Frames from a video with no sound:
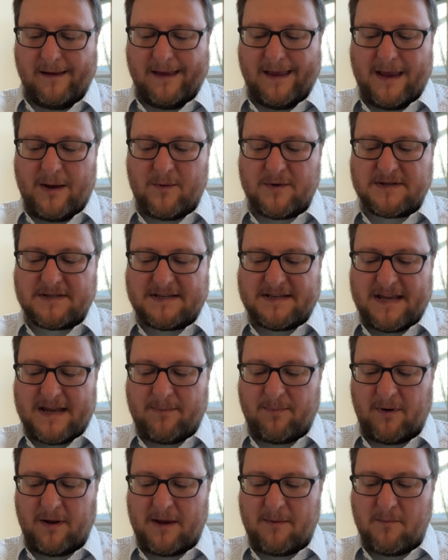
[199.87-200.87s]
he was
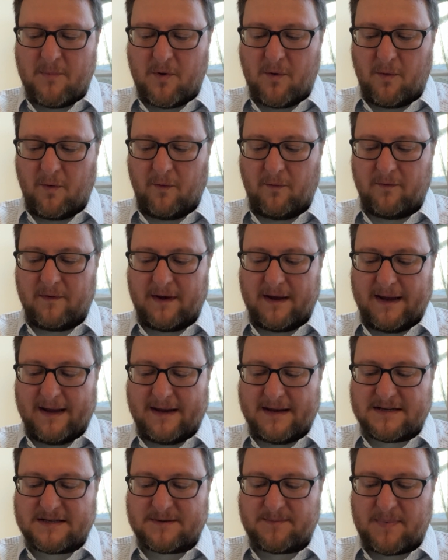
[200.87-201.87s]
deeply moved in
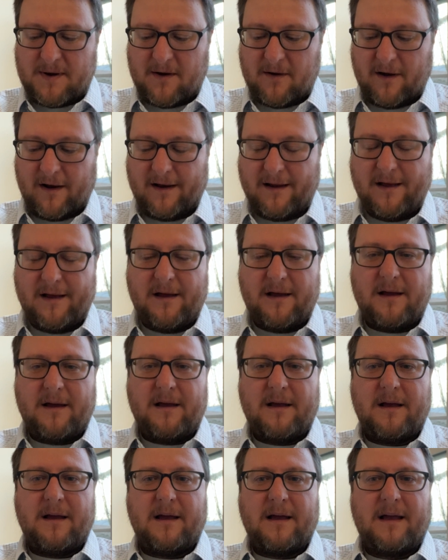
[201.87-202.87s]
his spirit
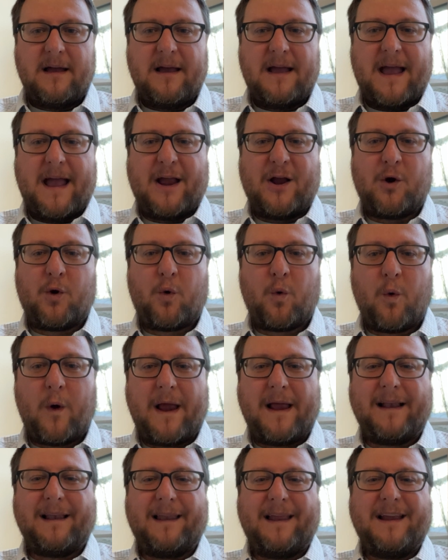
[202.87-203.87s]
and
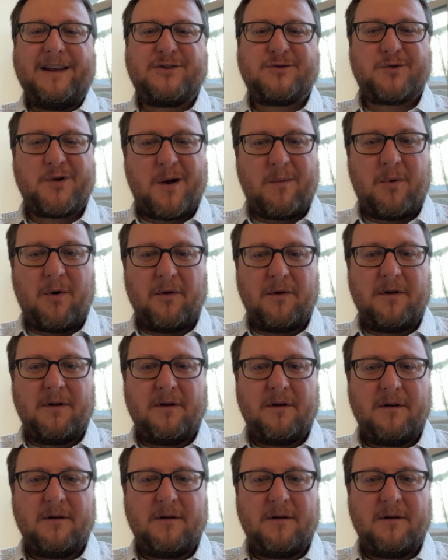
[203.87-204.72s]
greatly troubled.